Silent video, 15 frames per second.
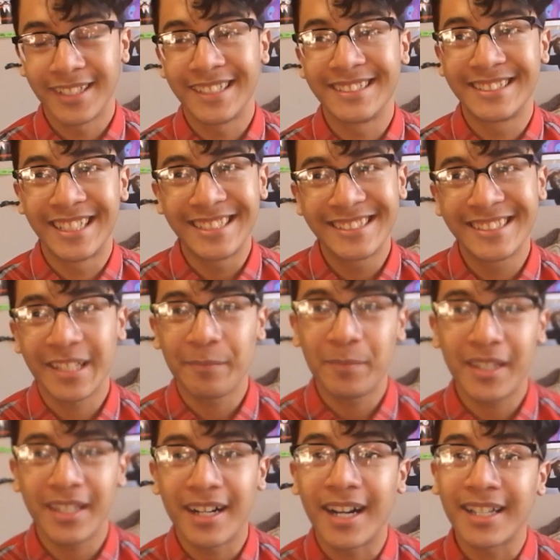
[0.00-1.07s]
And since I'm
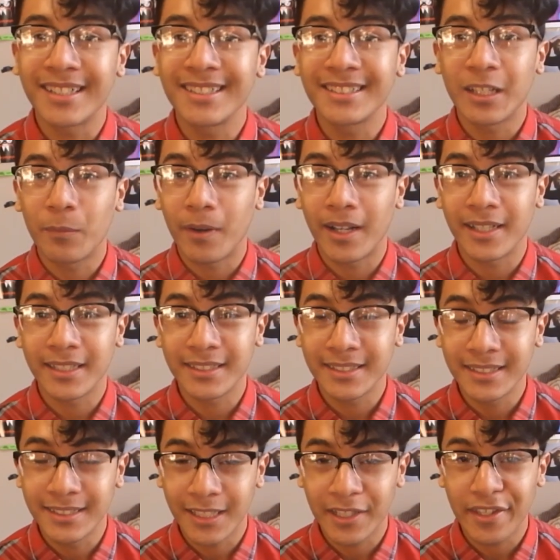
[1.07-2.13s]
being honest, I wanted
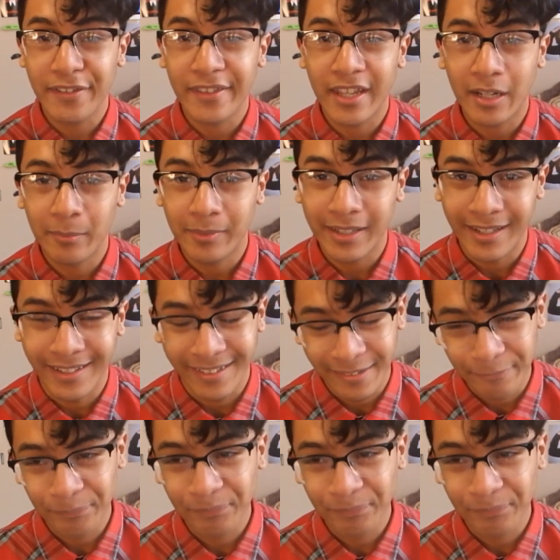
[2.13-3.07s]
to tell you that I'm gay."